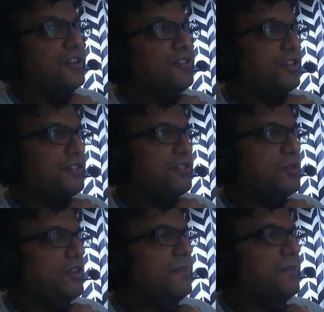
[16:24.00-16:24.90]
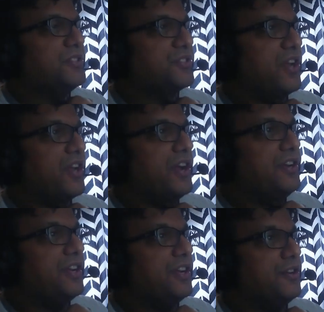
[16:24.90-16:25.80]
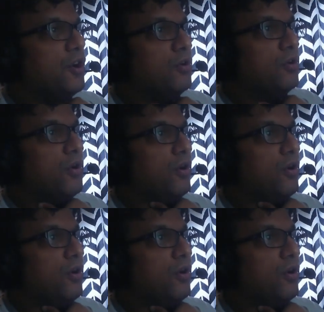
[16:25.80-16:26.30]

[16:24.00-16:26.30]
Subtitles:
dark smoke climb into the sky. No,